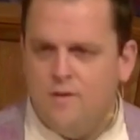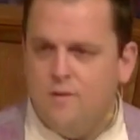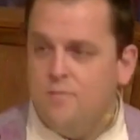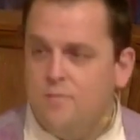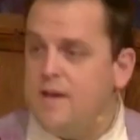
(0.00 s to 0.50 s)

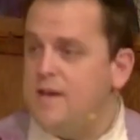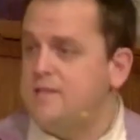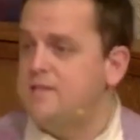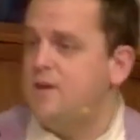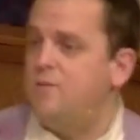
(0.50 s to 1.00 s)
My guess
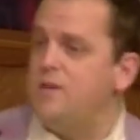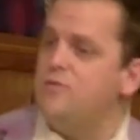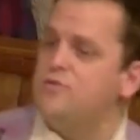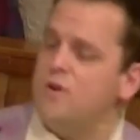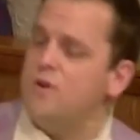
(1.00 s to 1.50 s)
is that when you
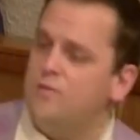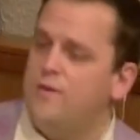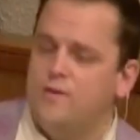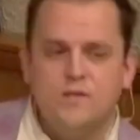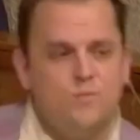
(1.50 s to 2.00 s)
drove
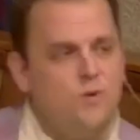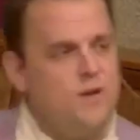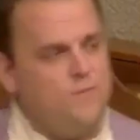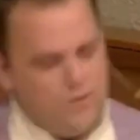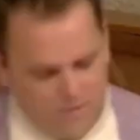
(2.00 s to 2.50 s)
here this morning,
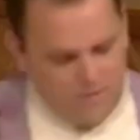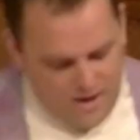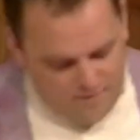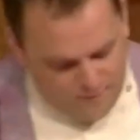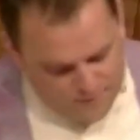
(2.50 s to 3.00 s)
if you
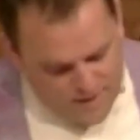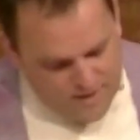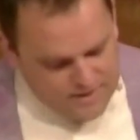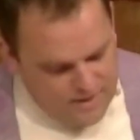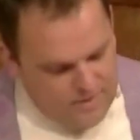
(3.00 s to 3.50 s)
came from
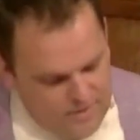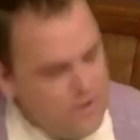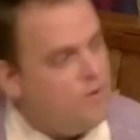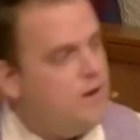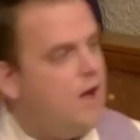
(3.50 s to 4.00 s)

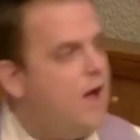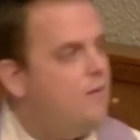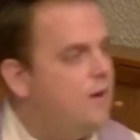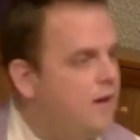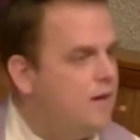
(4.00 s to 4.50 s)
71
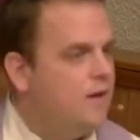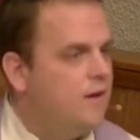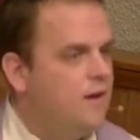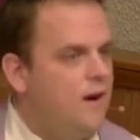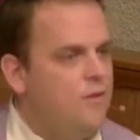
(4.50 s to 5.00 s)
Highway,
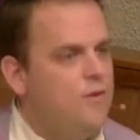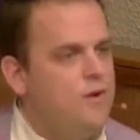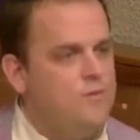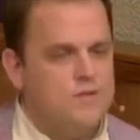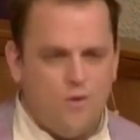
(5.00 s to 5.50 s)
although
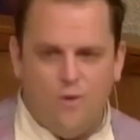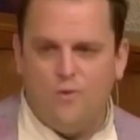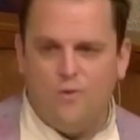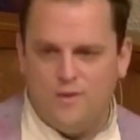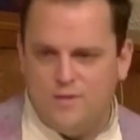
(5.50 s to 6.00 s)
it was
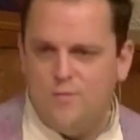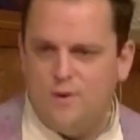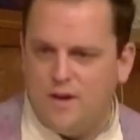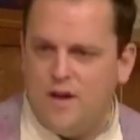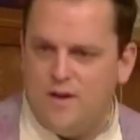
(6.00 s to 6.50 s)
cold this
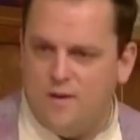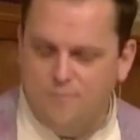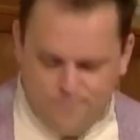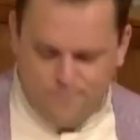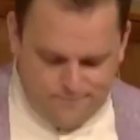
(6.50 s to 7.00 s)
morning, I know,
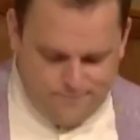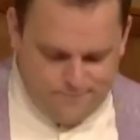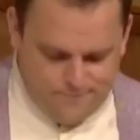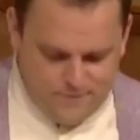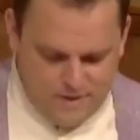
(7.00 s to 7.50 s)

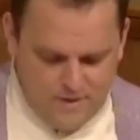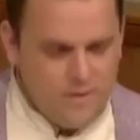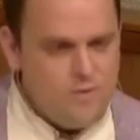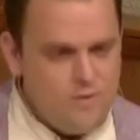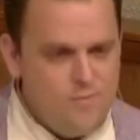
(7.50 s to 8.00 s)

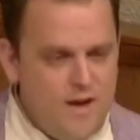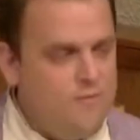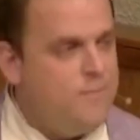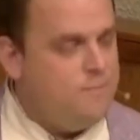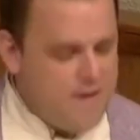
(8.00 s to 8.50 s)
you might
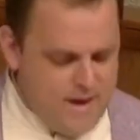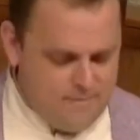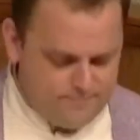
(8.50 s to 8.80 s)
have been met